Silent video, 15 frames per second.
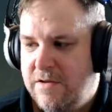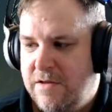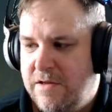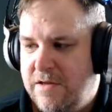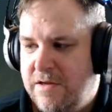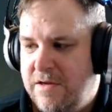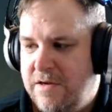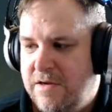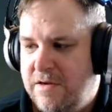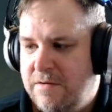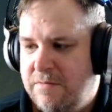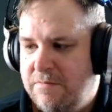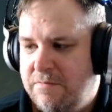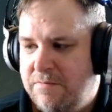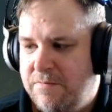
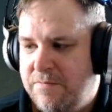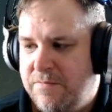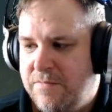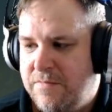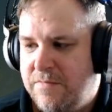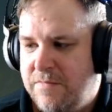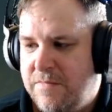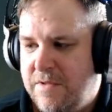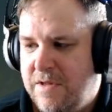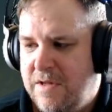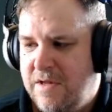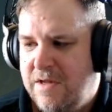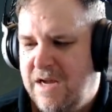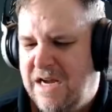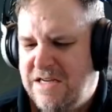
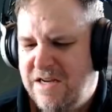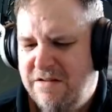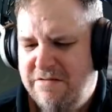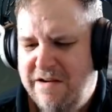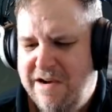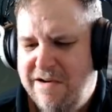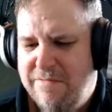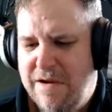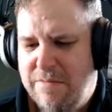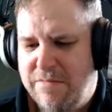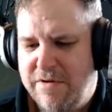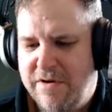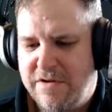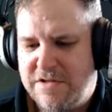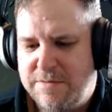I don't really
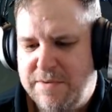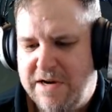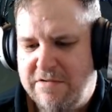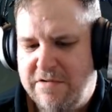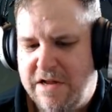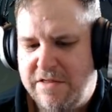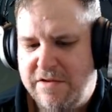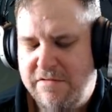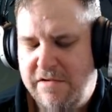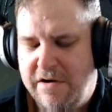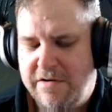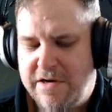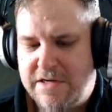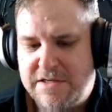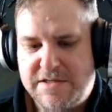remember a lot about Wrath
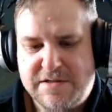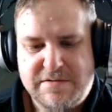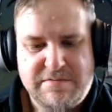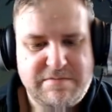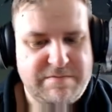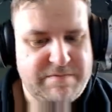heroics,